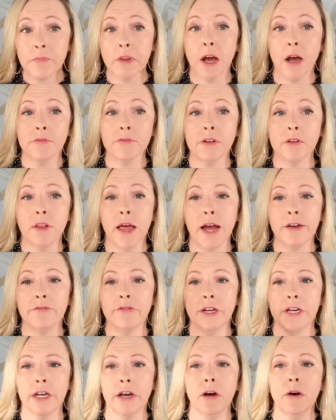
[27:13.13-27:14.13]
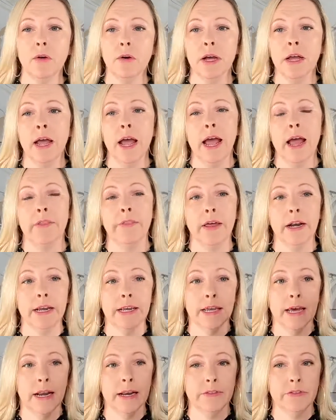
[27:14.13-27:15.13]
of the live video and then
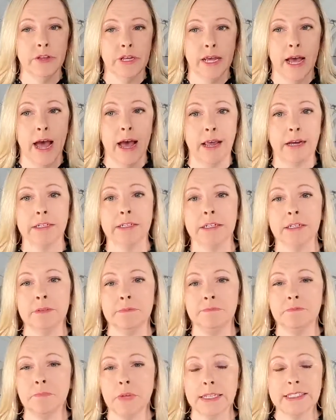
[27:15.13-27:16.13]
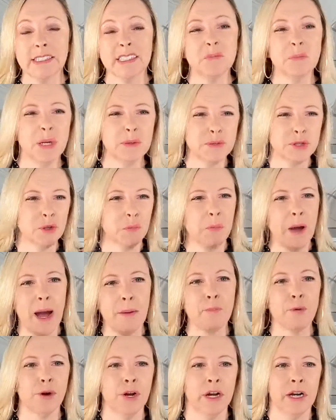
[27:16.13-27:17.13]
again at the end. And sometimes you'll
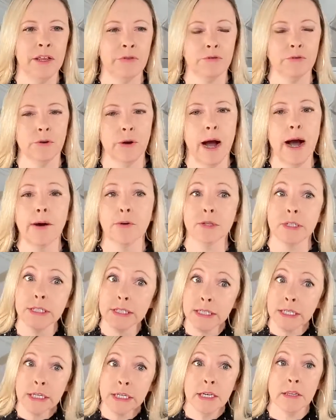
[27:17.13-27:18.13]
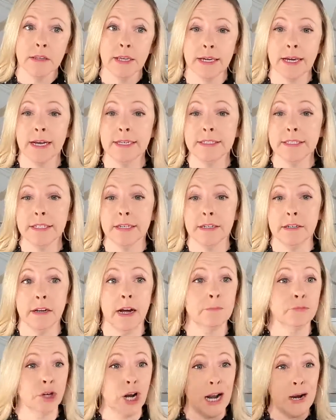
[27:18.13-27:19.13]
pepper it in throughout, like I did.
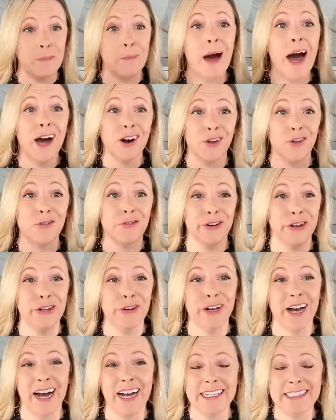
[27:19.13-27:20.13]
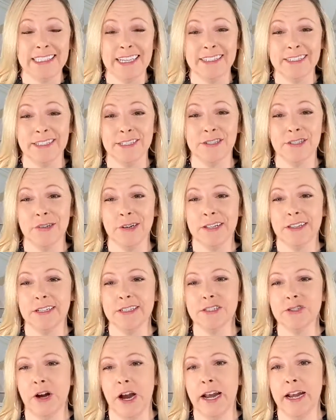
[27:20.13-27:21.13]
I'm trying to model for you guys. I did during
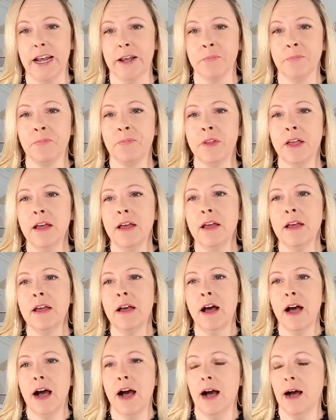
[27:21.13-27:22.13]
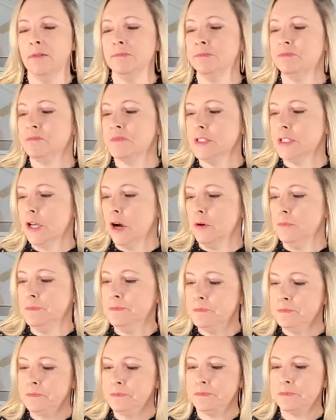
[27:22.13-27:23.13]
this training. So
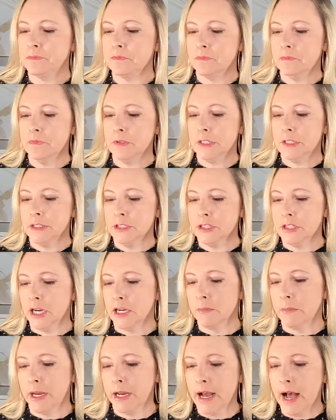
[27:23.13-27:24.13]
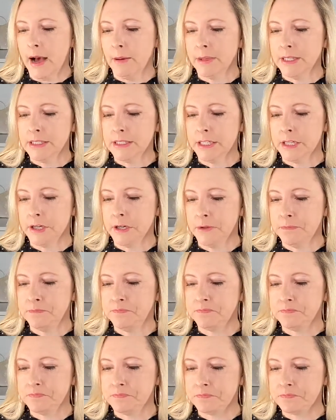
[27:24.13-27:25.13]
let's check my comments here.
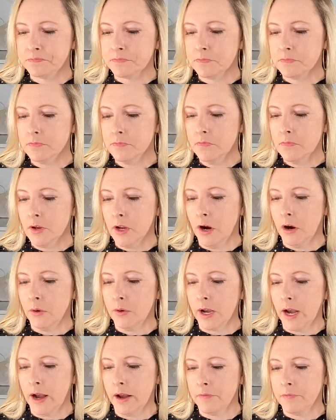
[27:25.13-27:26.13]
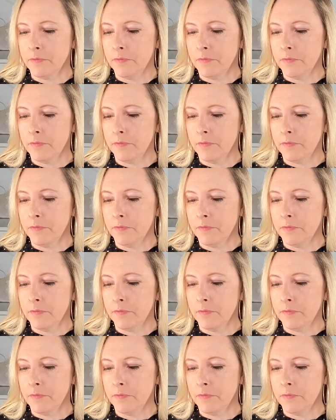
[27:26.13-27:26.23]
Okay.